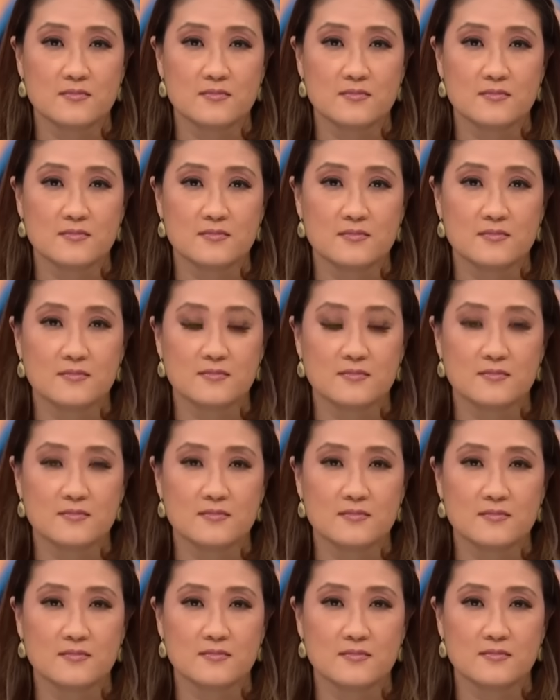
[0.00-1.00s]

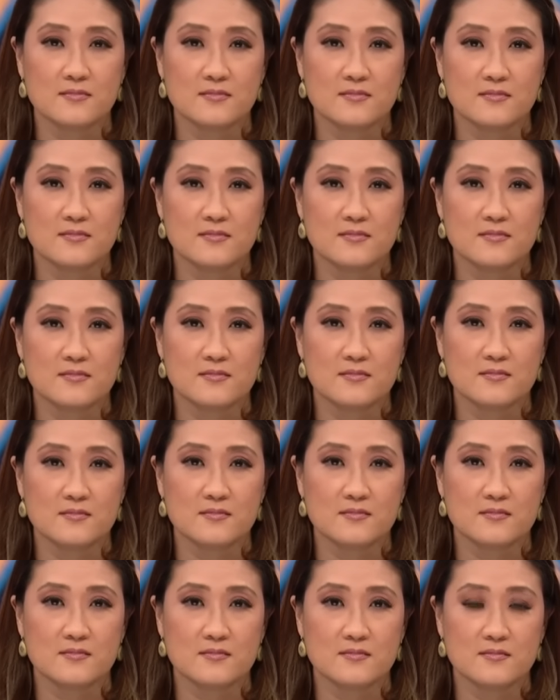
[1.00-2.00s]

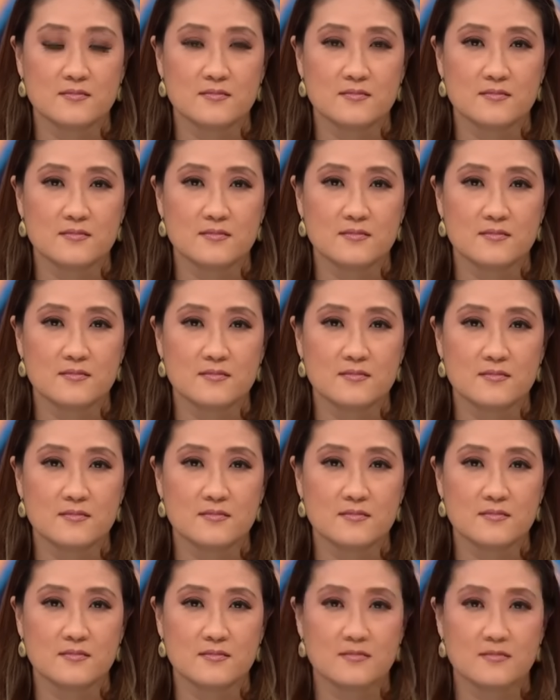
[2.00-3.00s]

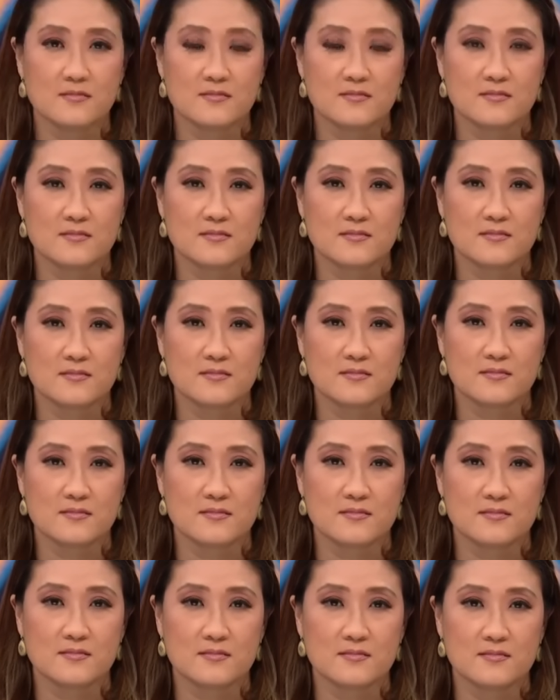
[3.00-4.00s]

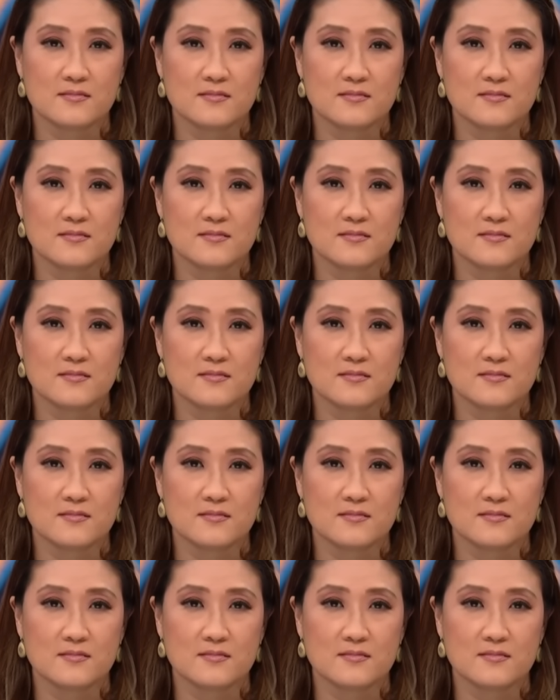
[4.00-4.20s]
(silent)